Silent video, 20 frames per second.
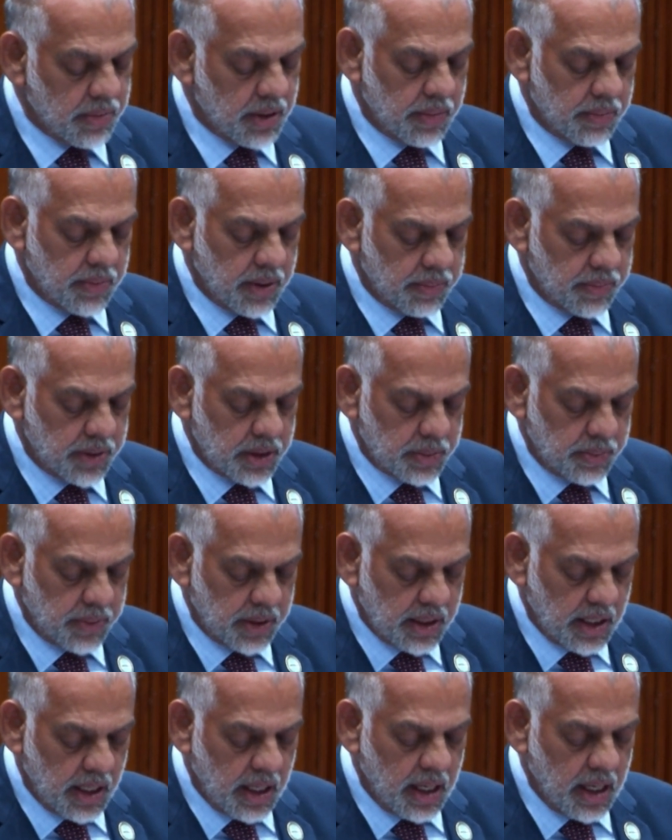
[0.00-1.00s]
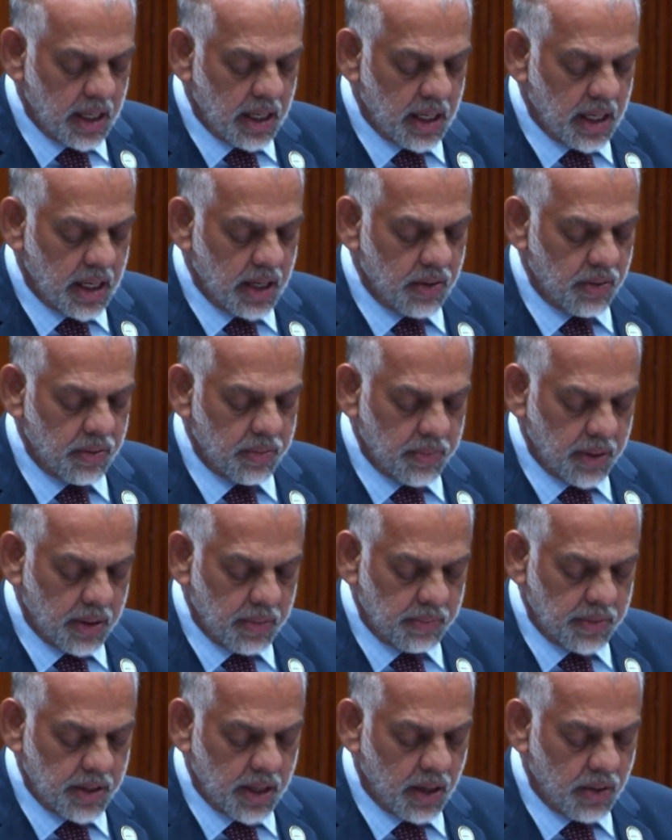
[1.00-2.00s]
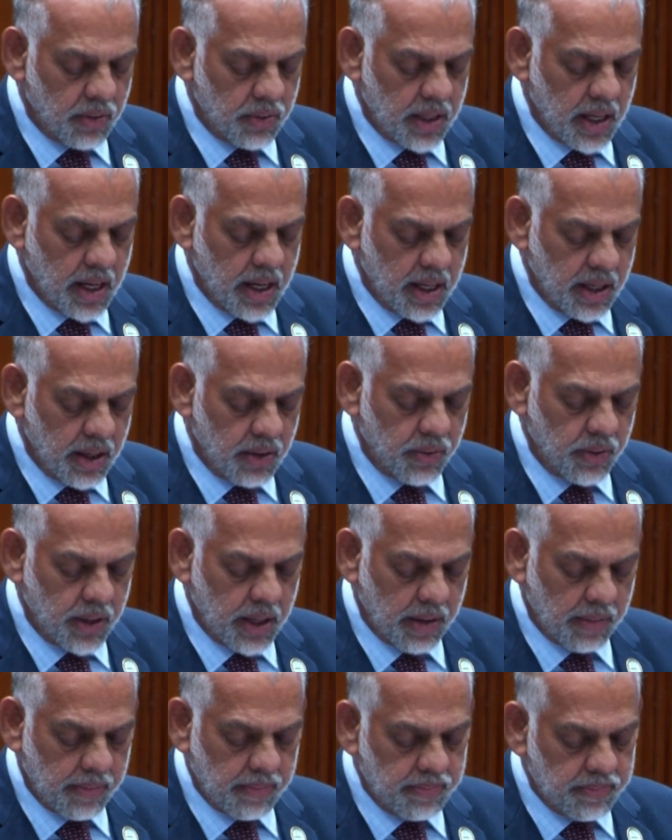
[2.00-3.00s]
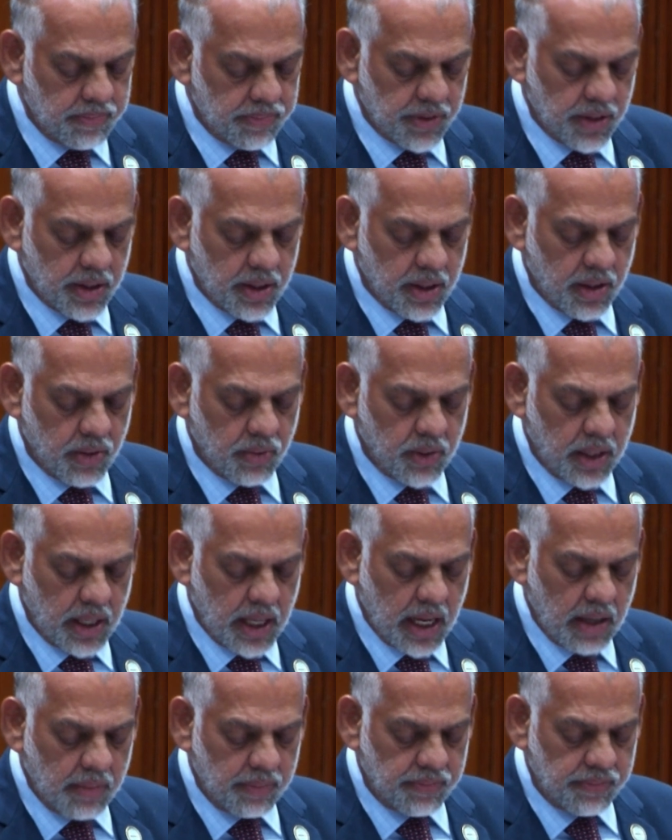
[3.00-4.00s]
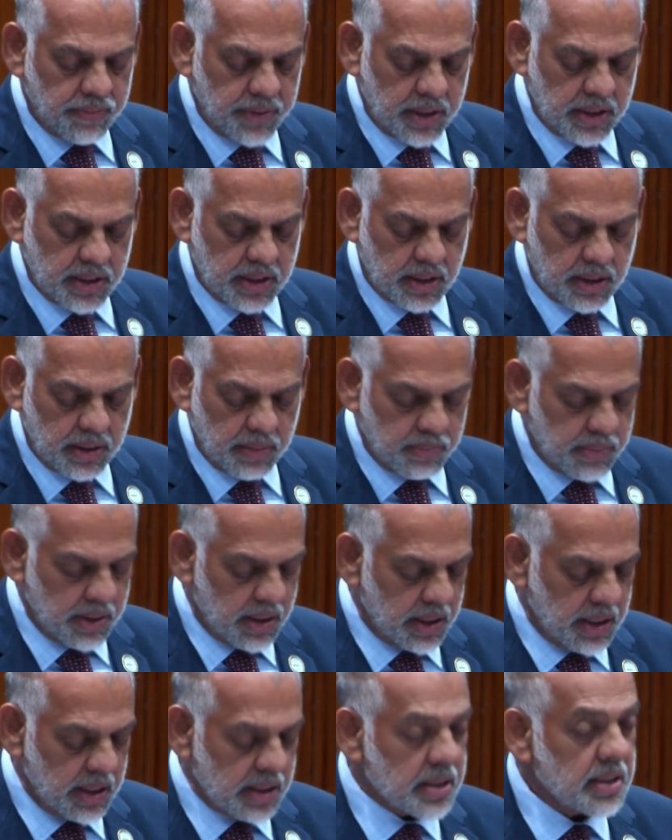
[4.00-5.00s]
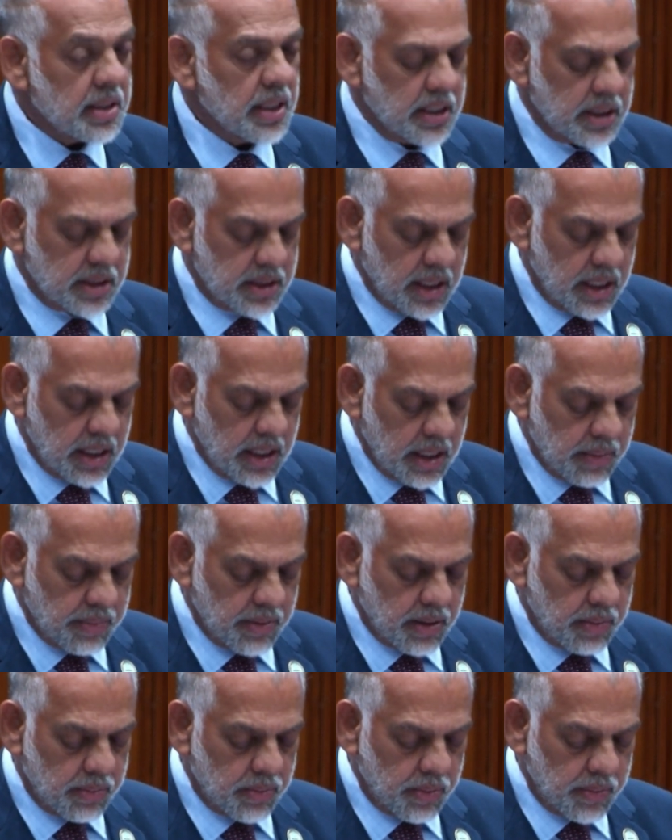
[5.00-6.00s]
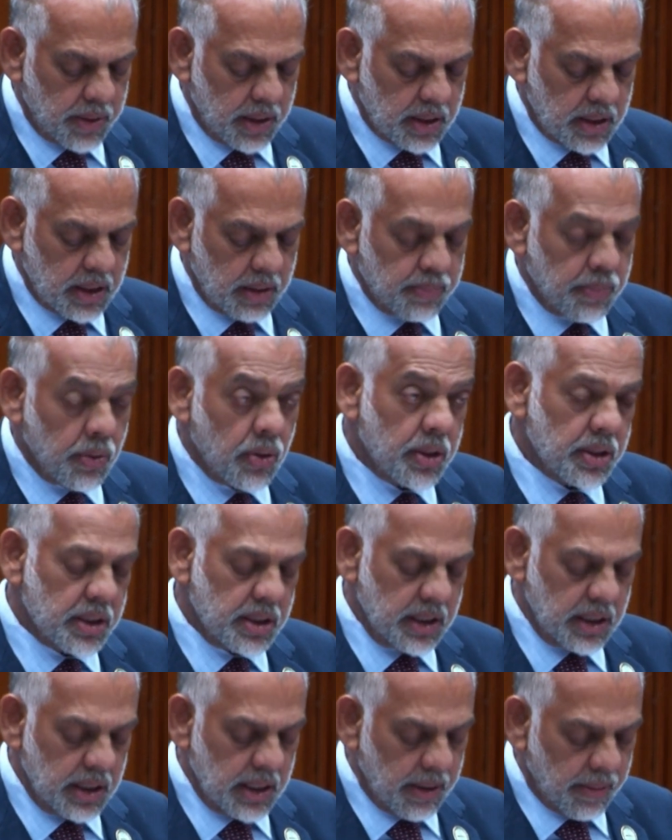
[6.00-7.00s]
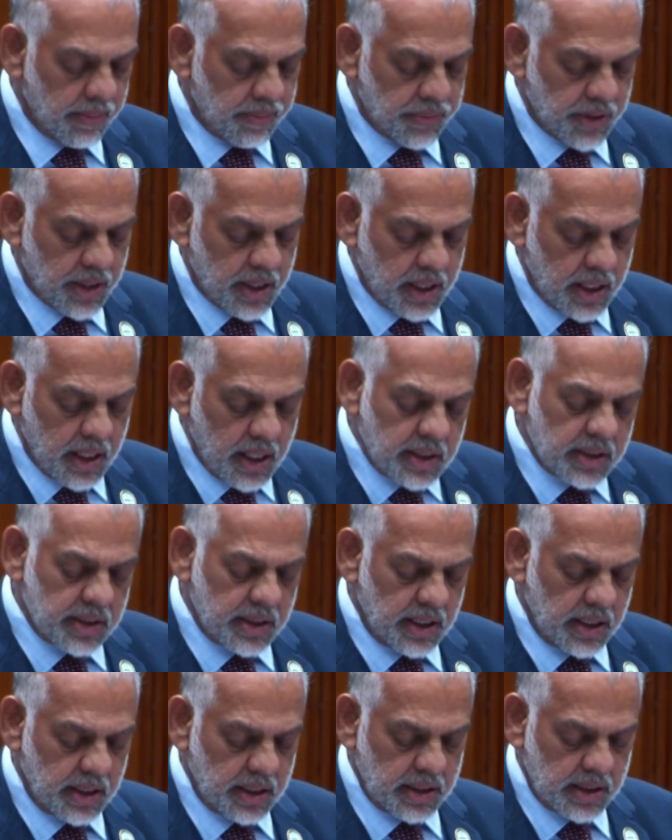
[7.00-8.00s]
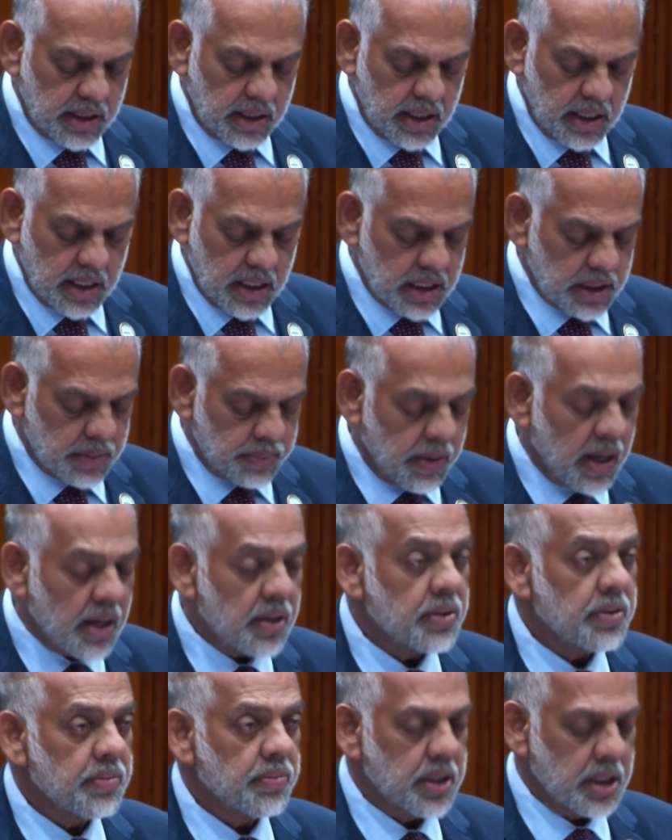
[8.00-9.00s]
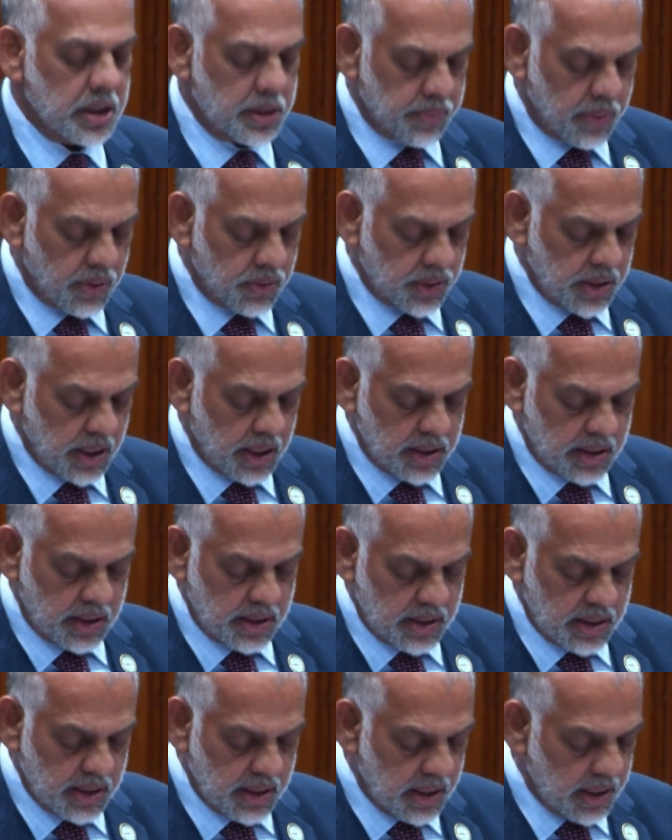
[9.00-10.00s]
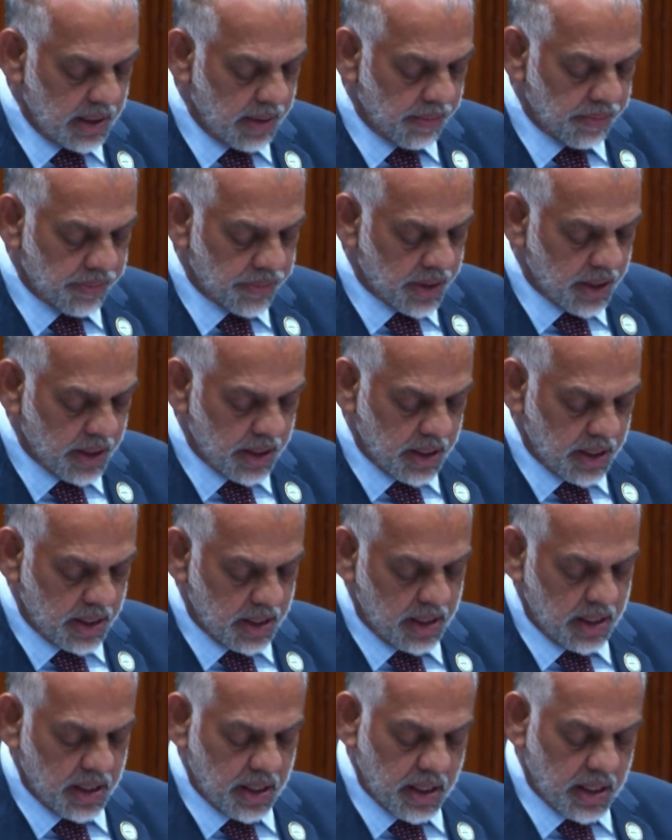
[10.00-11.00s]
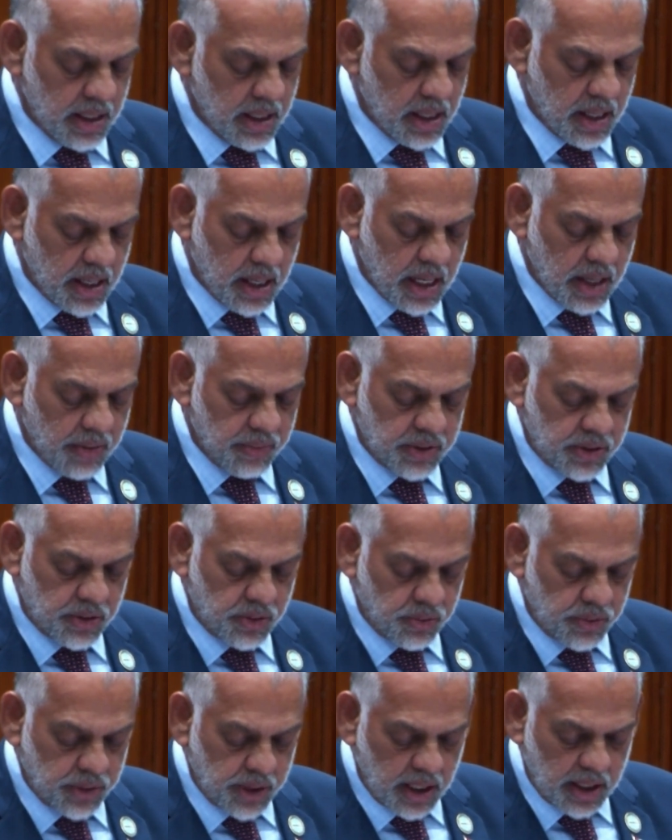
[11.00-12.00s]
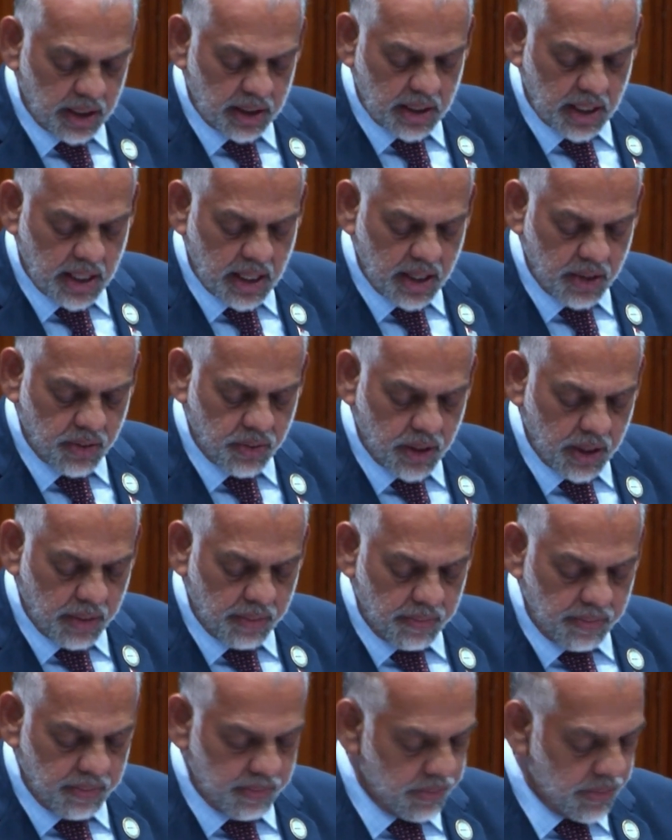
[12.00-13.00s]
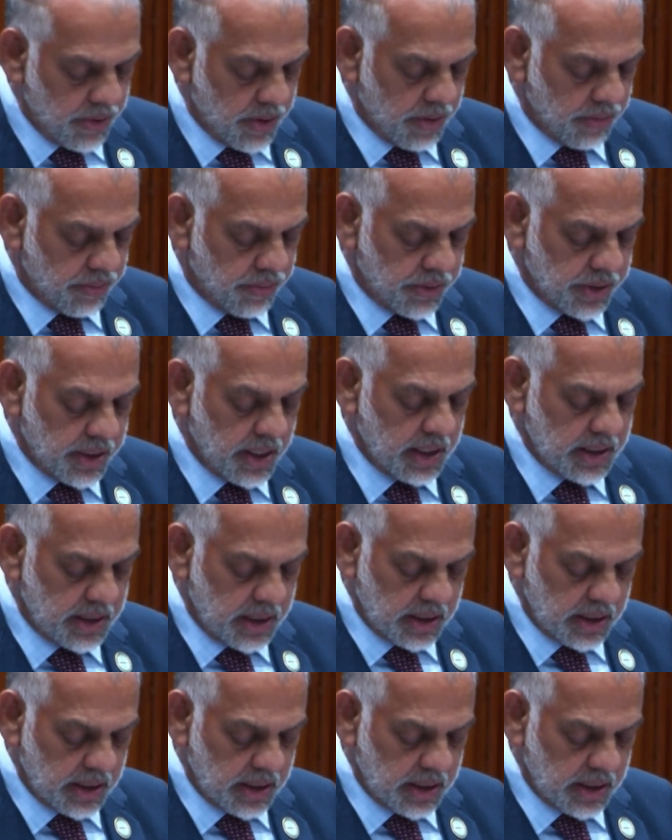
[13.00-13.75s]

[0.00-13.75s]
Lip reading: Madam Deputy Speaker, IOM will help Fiji build its national labour mobility policy and strategy as part of this project. I wish to thank the IOM for their